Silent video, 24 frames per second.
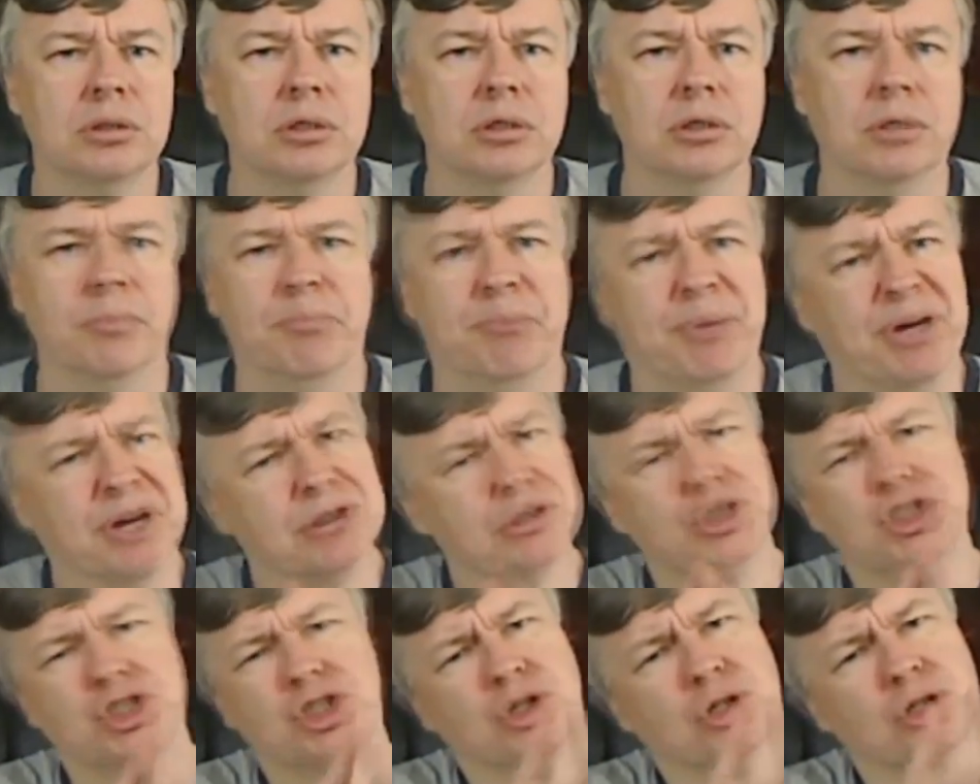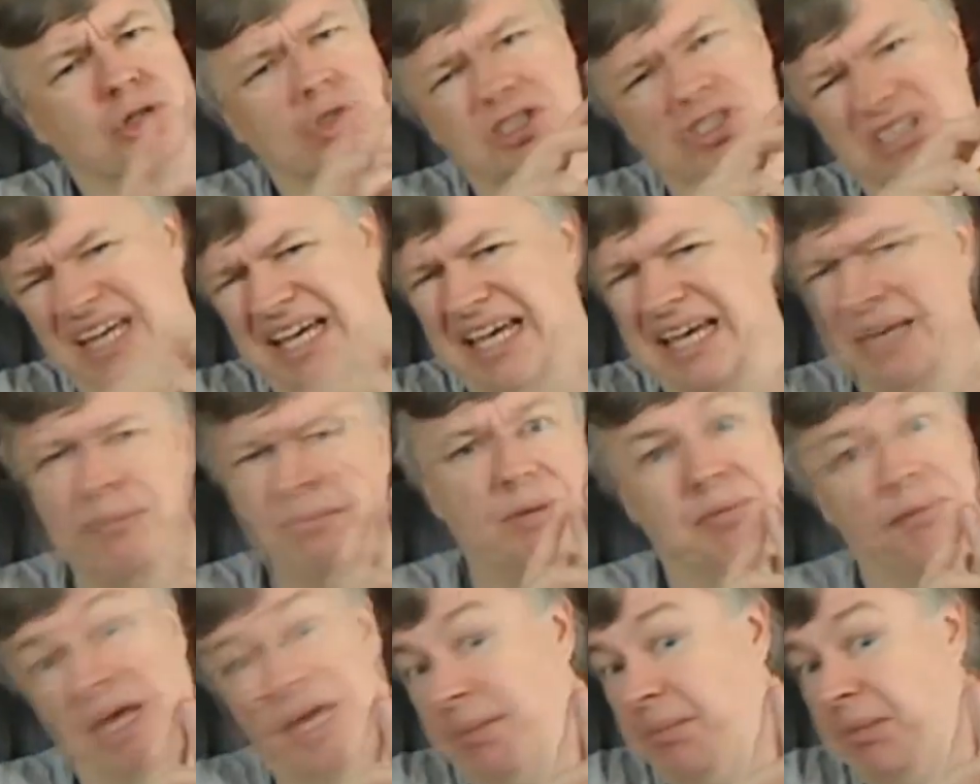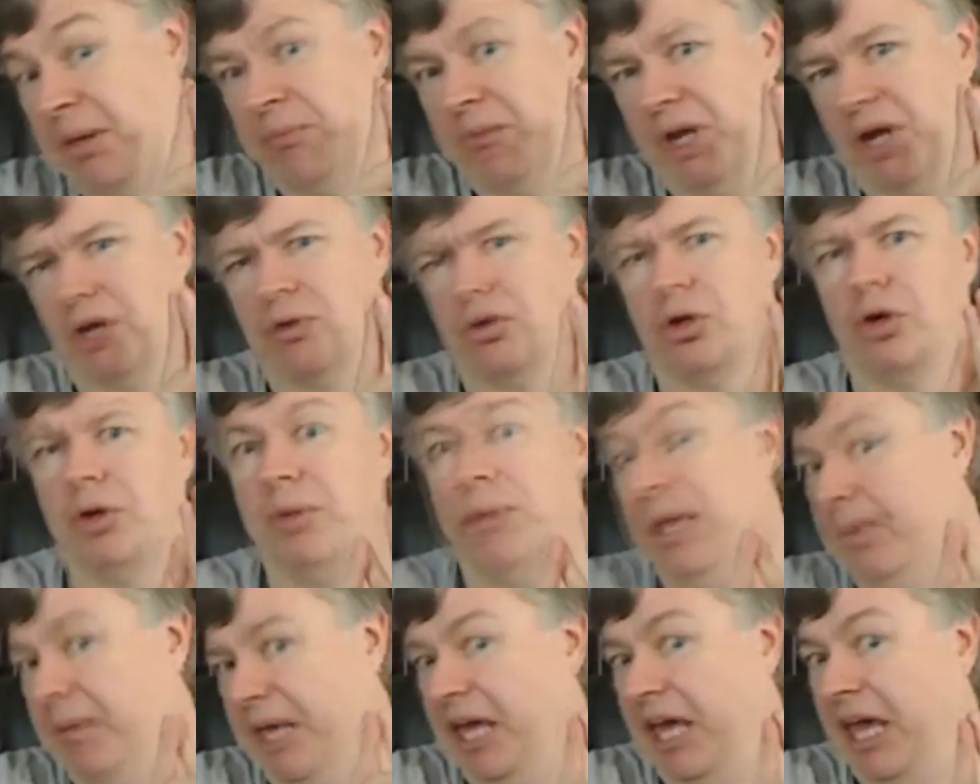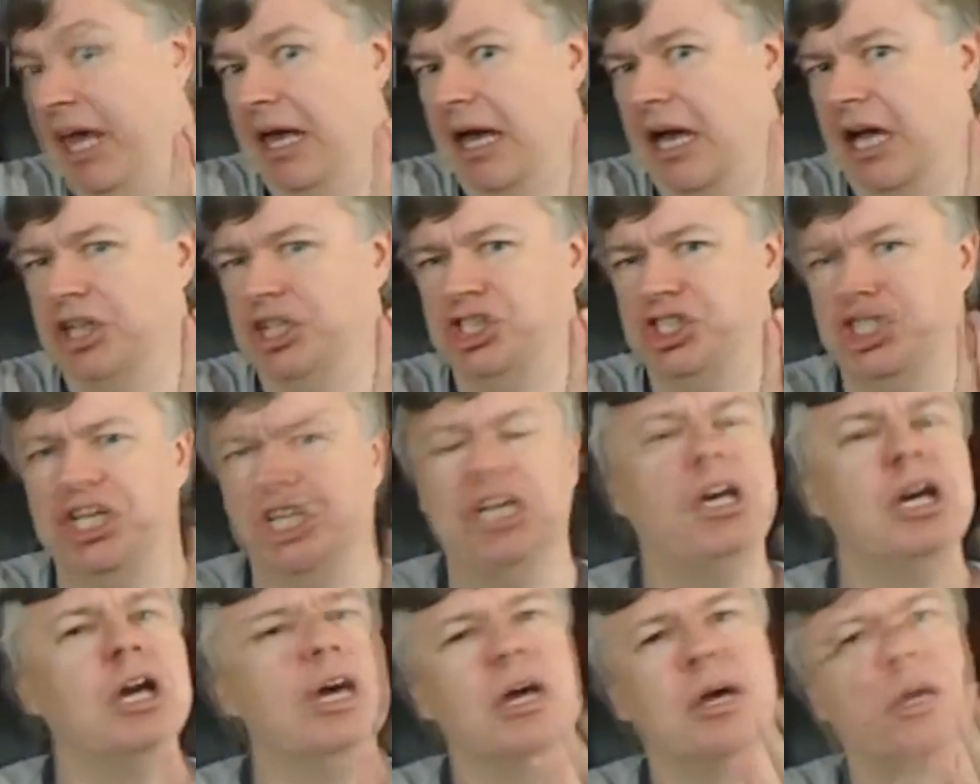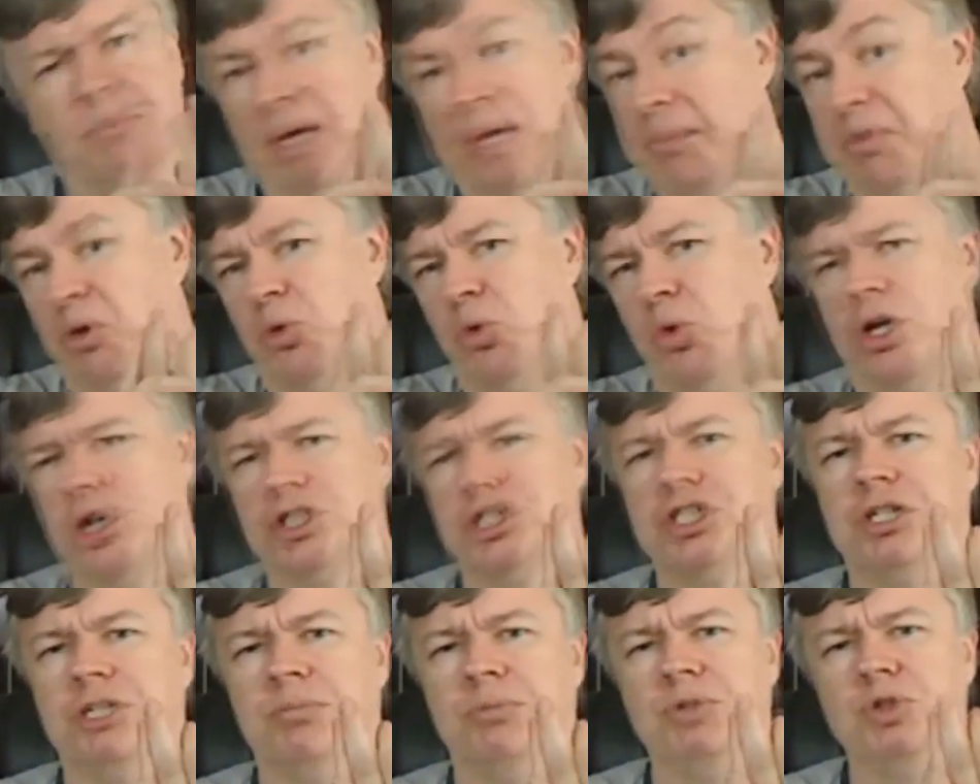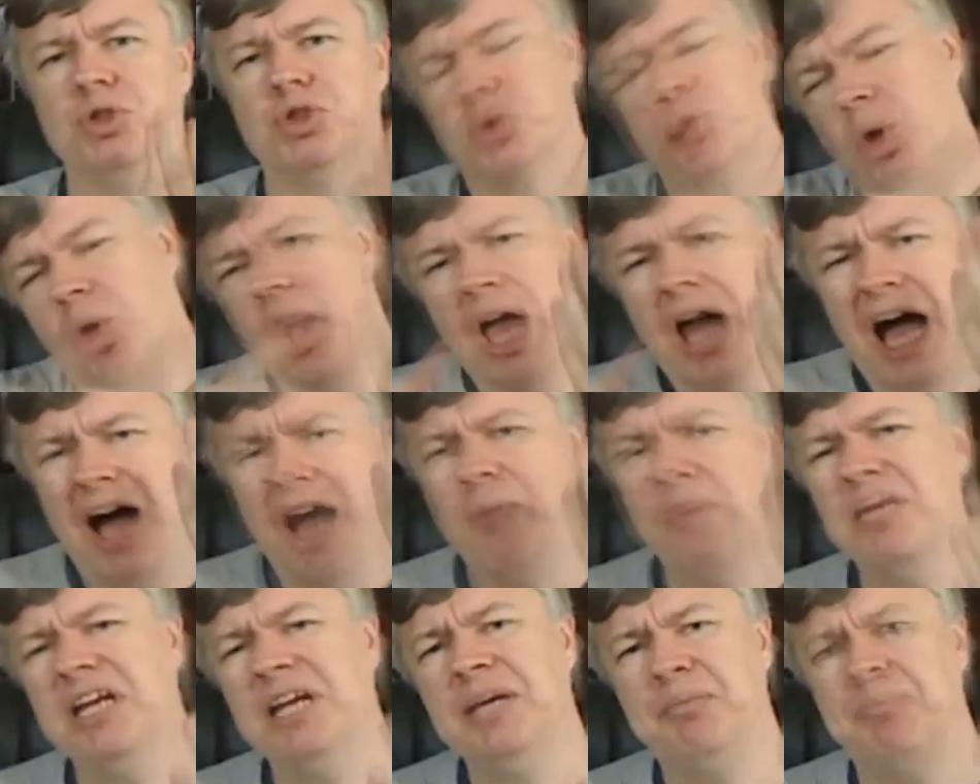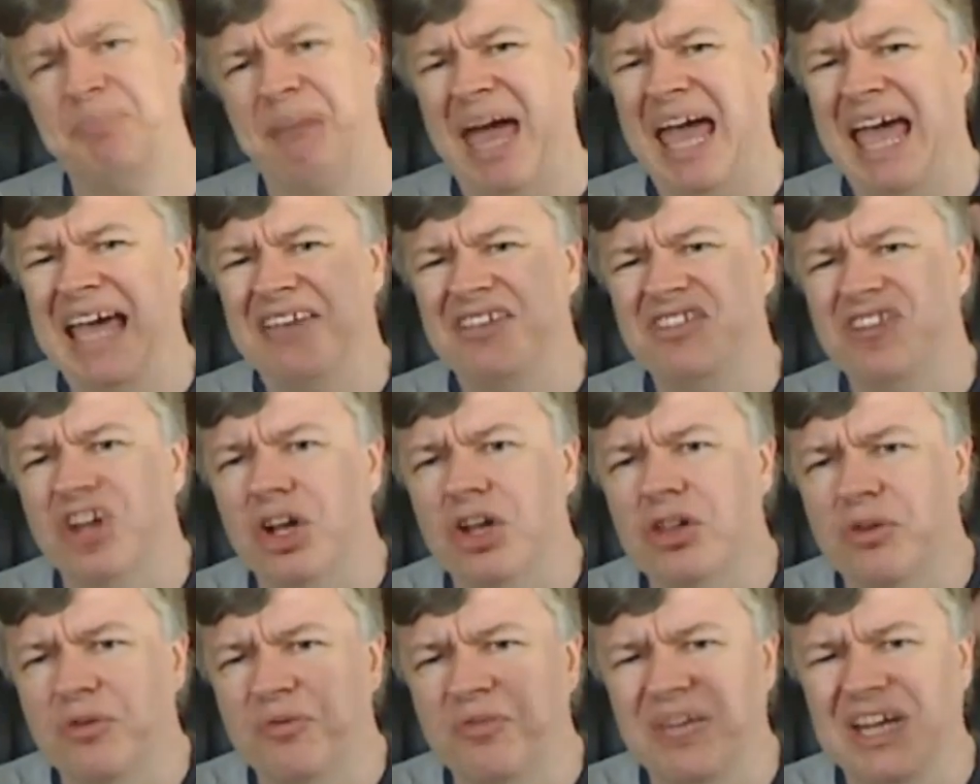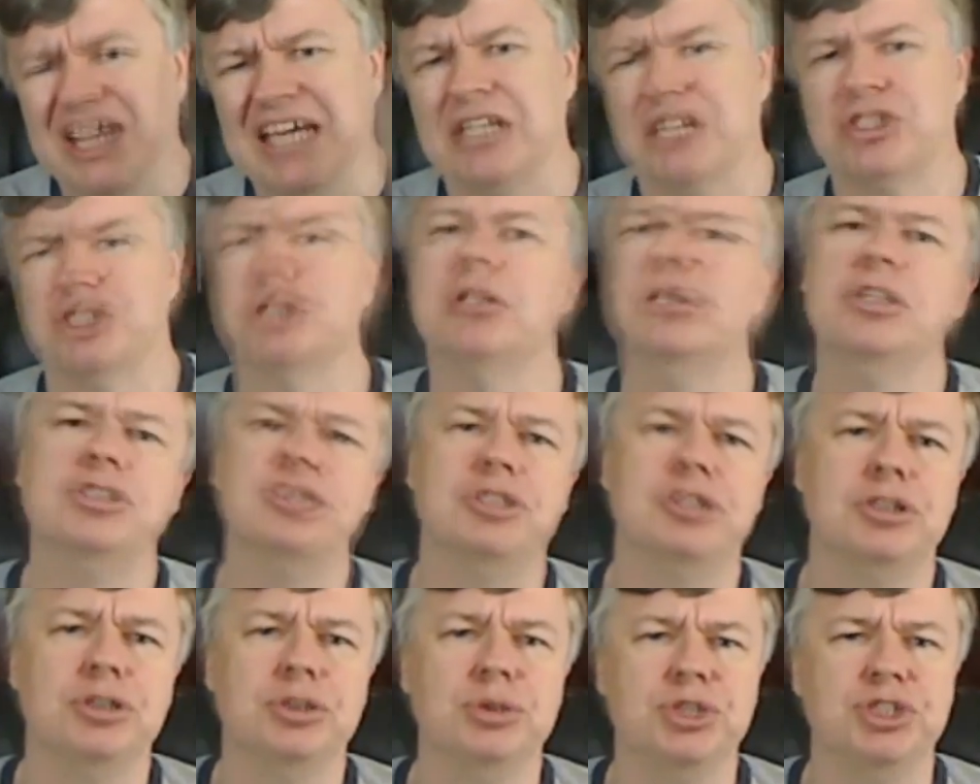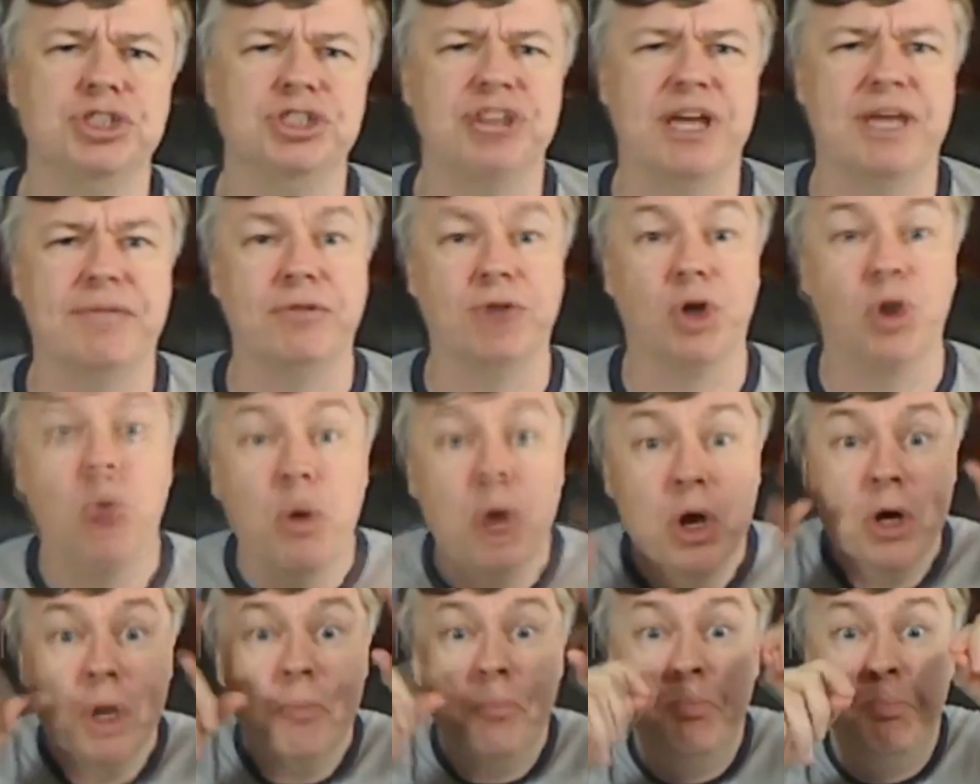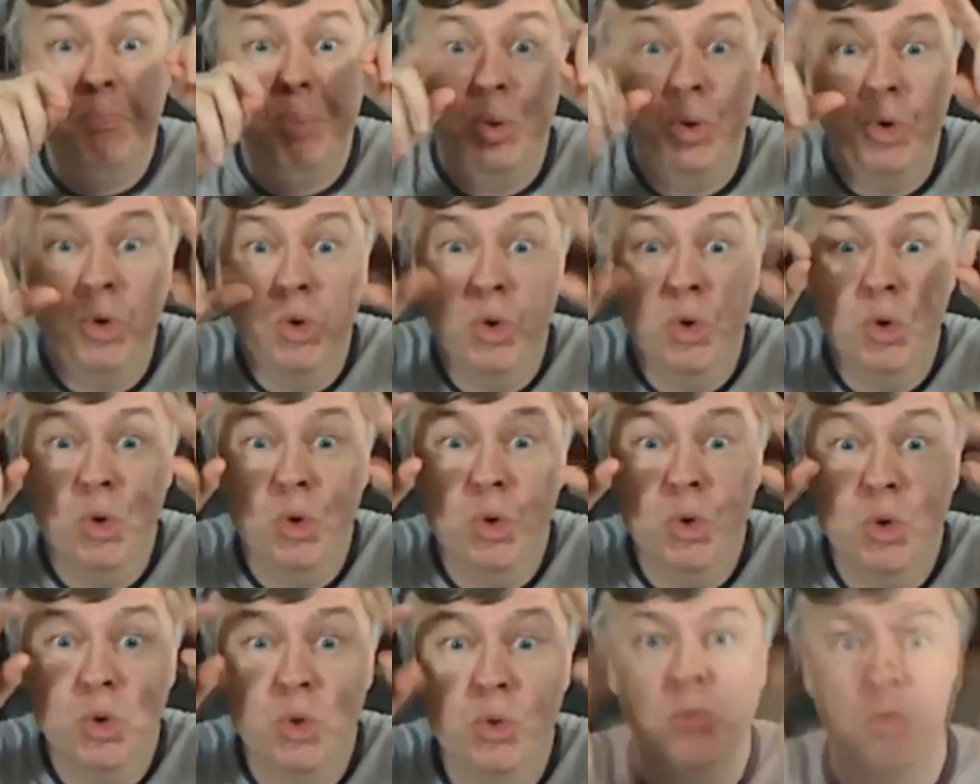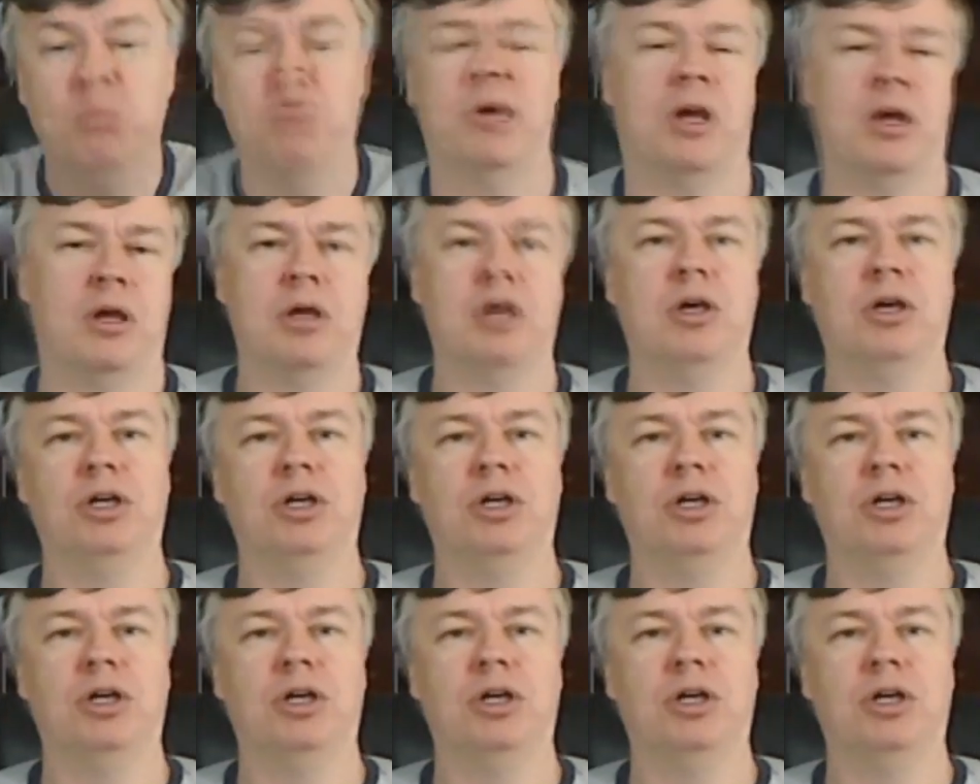Bear Stearns, Lehman, maybe Merrill, maybe AIG, maybe Washington Mutual. How many banks and other financial institutions have to go boom?